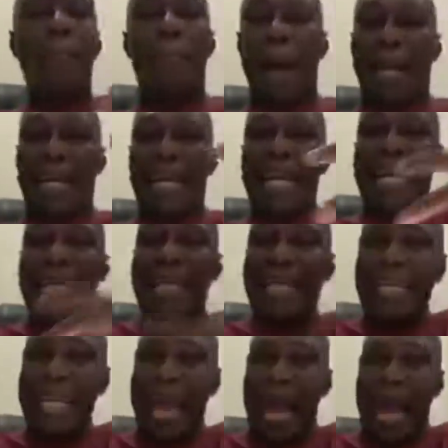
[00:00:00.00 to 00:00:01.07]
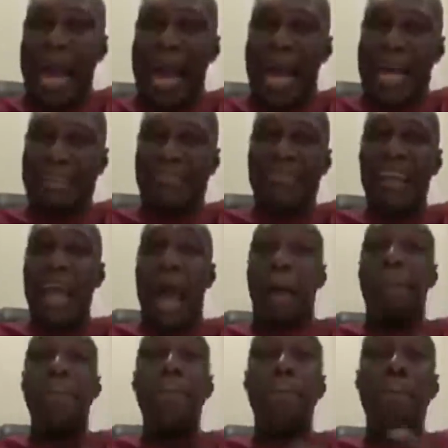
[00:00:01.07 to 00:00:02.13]
But India has
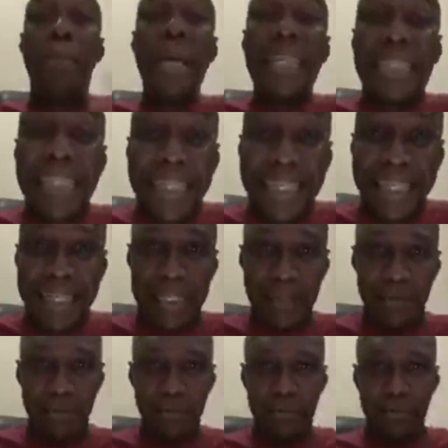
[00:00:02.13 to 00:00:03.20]
their beasts